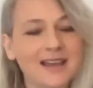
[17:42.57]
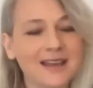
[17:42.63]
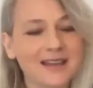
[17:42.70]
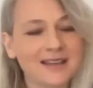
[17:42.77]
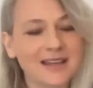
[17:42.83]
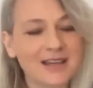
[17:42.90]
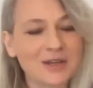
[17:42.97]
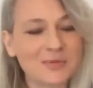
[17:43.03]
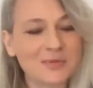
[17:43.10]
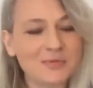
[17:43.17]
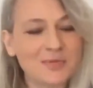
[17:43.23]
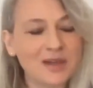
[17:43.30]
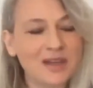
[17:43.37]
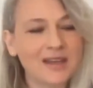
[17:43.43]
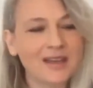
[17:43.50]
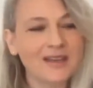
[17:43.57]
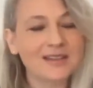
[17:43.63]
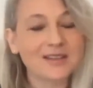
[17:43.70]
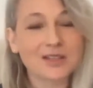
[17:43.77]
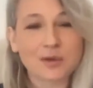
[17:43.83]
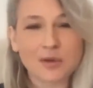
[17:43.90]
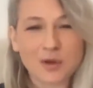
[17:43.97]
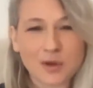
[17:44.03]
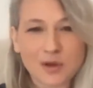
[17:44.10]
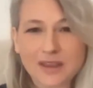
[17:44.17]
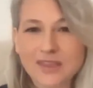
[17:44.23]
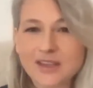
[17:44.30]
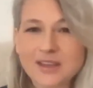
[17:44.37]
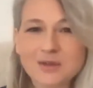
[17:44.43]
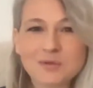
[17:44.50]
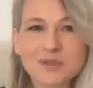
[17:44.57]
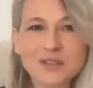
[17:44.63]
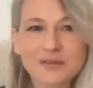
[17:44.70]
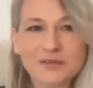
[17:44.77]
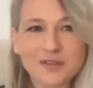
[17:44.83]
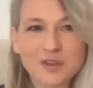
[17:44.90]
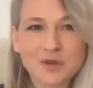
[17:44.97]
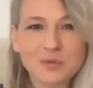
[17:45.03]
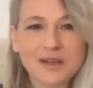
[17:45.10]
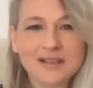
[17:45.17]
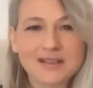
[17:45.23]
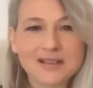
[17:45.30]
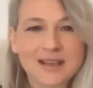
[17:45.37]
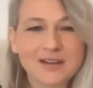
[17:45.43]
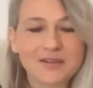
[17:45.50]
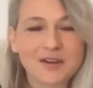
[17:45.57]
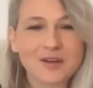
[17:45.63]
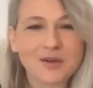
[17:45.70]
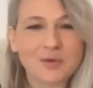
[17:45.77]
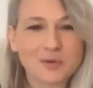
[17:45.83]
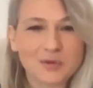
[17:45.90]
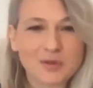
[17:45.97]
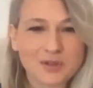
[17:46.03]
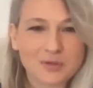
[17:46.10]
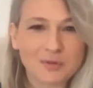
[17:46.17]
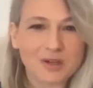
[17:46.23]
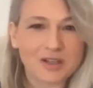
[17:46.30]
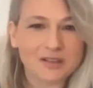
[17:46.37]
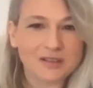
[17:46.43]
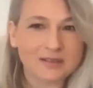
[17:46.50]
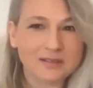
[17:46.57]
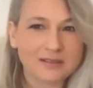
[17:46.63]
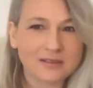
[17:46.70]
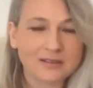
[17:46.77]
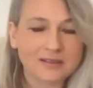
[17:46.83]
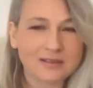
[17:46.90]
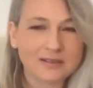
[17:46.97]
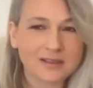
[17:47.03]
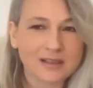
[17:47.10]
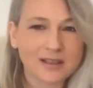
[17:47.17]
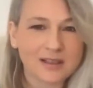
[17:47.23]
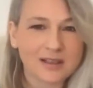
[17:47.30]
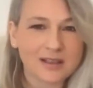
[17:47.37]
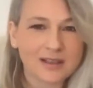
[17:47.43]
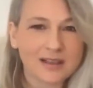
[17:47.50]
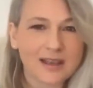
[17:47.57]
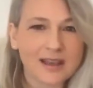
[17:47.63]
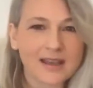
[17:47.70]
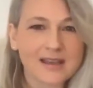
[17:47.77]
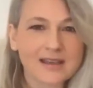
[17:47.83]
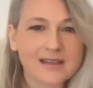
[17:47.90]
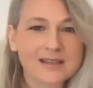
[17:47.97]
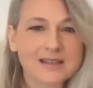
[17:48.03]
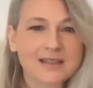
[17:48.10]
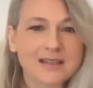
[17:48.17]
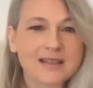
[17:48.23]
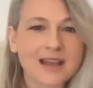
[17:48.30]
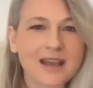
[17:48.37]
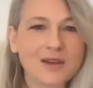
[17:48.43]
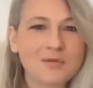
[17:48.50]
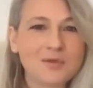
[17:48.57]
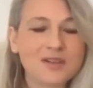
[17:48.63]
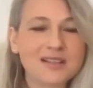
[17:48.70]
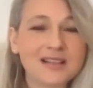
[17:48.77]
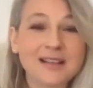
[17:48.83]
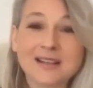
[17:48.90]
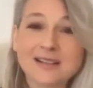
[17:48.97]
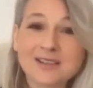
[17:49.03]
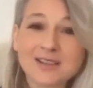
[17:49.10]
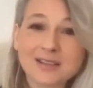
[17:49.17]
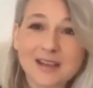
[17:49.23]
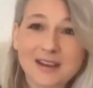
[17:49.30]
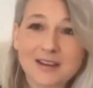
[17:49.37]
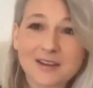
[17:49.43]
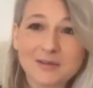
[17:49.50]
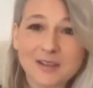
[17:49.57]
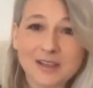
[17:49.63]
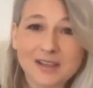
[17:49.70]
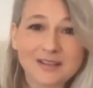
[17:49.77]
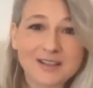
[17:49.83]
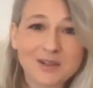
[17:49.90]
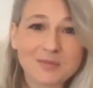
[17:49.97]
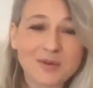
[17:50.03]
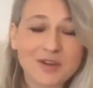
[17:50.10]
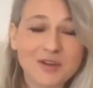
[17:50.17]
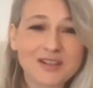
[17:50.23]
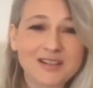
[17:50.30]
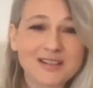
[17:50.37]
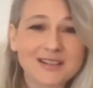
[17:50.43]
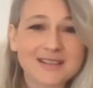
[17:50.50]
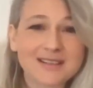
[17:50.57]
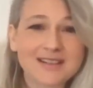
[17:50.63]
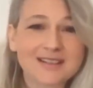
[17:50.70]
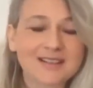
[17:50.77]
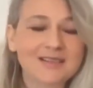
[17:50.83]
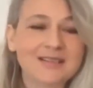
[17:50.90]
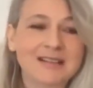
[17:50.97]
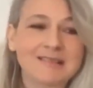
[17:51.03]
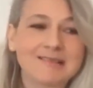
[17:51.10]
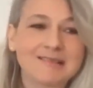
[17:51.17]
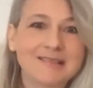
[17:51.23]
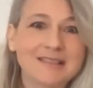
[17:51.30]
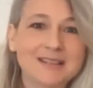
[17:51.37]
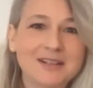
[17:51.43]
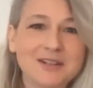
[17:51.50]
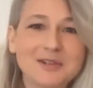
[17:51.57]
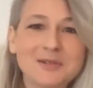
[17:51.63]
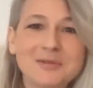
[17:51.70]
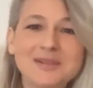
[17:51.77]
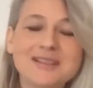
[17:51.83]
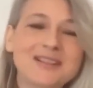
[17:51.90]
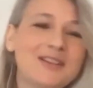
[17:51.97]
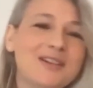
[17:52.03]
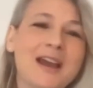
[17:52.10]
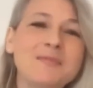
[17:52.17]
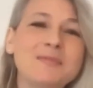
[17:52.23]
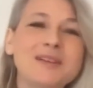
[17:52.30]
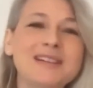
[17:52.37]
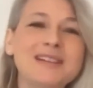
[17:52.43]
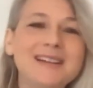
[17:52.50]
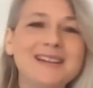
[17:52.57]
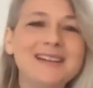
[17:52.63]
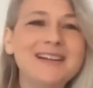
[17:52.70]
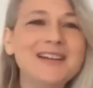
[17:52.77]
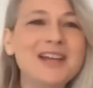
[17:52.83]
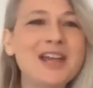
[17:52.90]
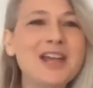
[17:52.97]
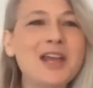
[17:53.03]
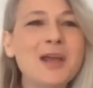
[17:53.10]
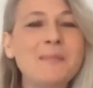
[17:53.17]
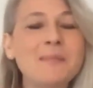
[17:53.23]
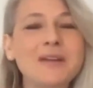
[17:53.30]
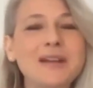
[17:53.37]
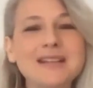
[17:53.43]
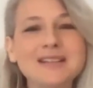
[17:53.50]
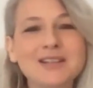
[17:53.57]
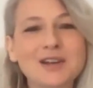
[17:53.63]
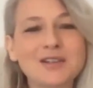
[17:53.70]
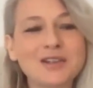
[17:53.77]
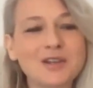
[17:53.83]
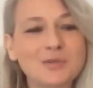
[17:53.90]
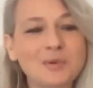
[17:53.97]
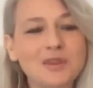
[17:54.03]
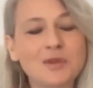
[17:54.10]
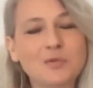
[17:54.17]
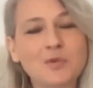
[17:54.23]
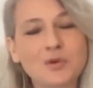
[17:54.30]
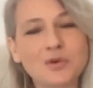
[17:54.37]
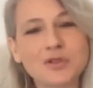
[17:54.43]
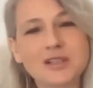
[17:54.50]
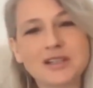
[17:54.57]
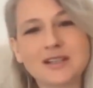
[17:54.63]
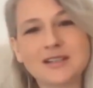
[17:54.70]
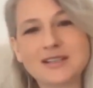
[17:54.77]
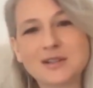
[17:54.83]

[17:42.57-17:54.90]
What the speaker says: And so I think it was a few weeks later I ordered one. And I was a little scared of it, to be honest, because I was like, oh, I don't know what's going to happen here. But I started with the water.